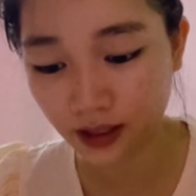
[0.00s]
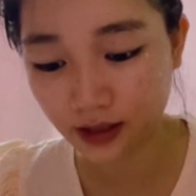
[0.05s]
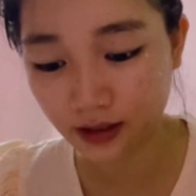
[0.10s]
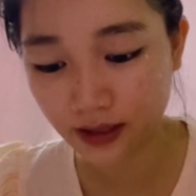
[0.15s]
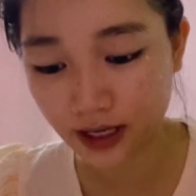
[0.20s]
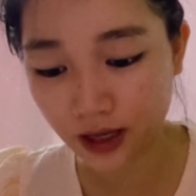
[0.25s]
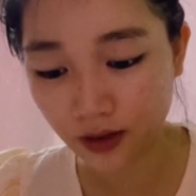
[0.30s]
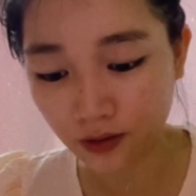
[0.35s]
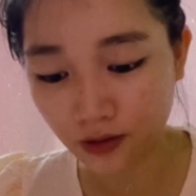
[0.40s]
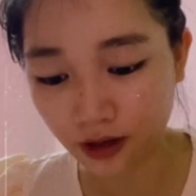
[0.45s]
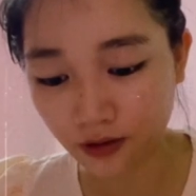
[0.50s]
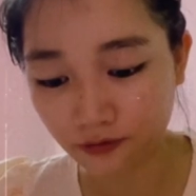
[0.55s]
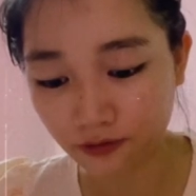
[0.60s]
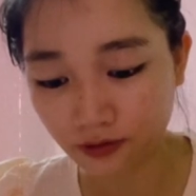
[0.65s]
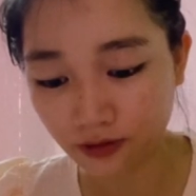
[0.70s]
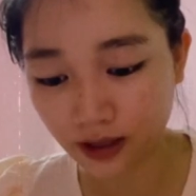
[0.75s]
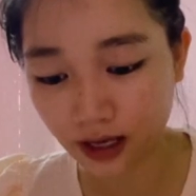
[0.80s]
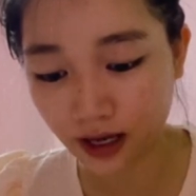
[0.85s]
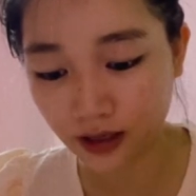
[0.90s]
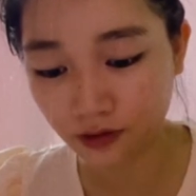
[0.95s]
Now,
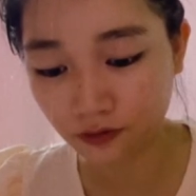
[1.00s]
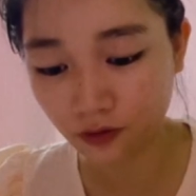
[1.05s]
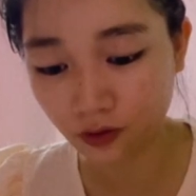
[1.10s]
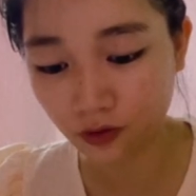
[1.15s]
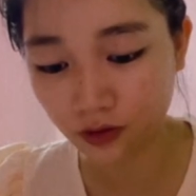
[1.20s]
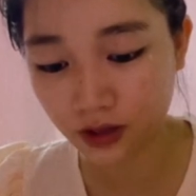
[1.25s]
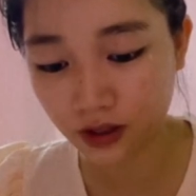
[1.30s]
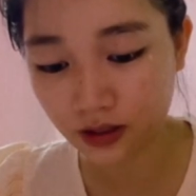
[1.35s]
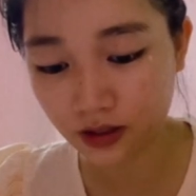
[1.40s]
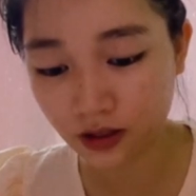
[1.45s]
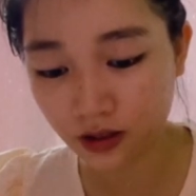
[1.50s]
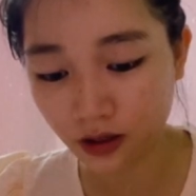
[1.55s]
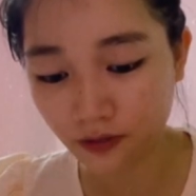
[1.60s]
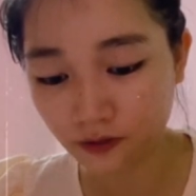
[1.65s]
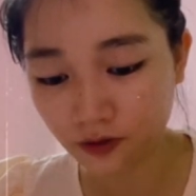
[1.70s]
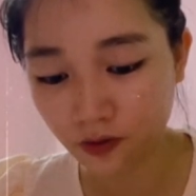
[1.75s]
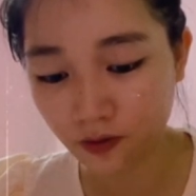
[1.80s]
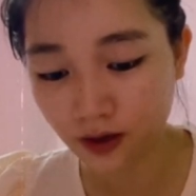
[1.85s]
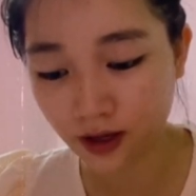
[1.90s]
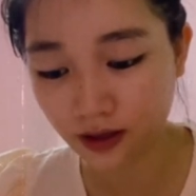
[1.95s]
Californian
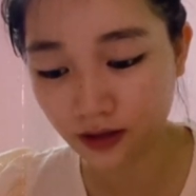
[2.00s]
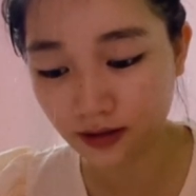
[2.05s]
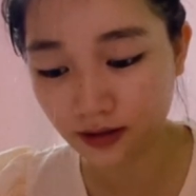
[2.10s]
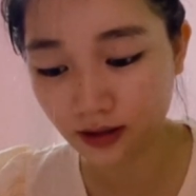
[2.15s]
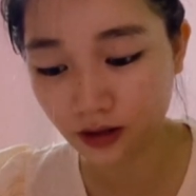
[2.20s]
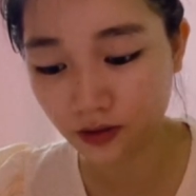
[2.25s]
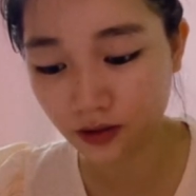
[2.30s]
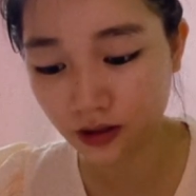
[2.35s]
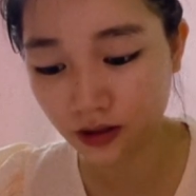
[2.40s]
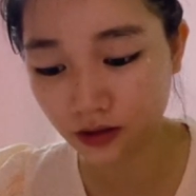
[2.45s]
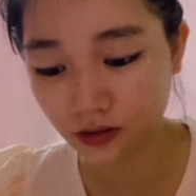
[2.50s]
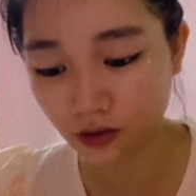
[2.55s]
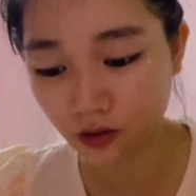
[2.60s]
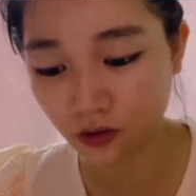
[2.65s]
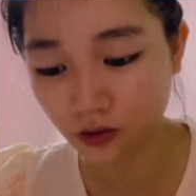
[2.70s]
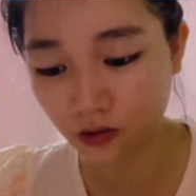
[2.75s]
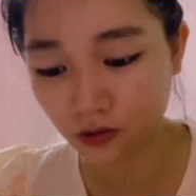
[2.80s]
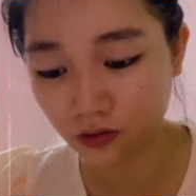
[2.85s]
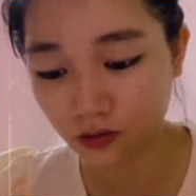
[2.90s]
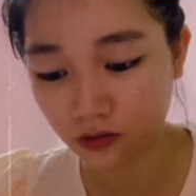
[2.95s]
software consultant
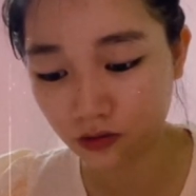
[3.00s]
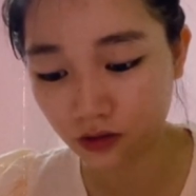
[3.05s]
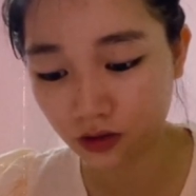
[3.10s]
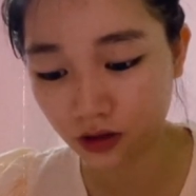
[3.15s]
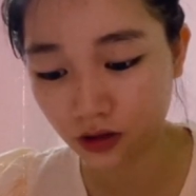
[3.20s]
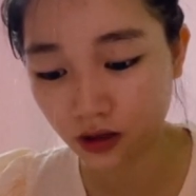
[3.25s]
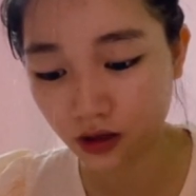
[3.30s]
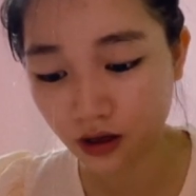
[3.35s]
called